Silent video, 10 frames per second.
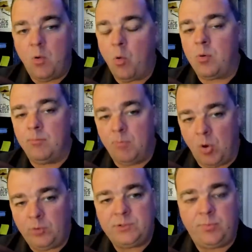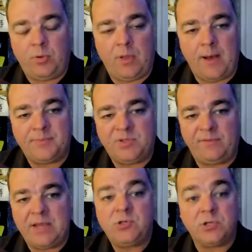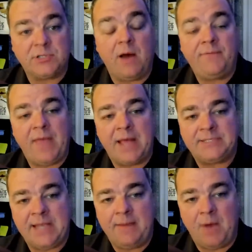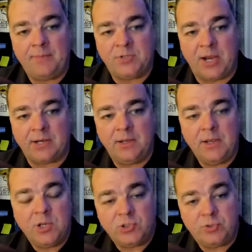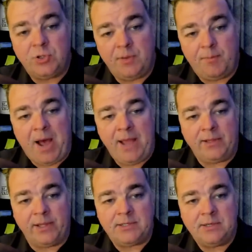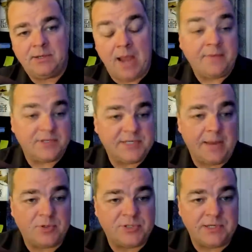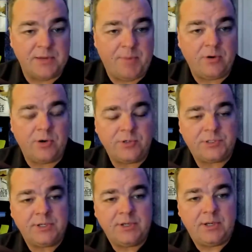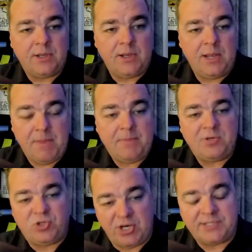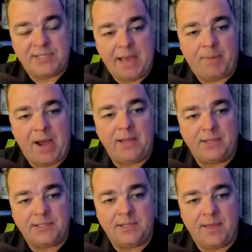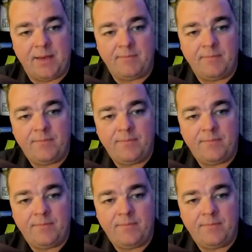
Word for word: or multiple observations of that same object. So to the pilot and the skepters and debunkers, it may be just that pilot to them.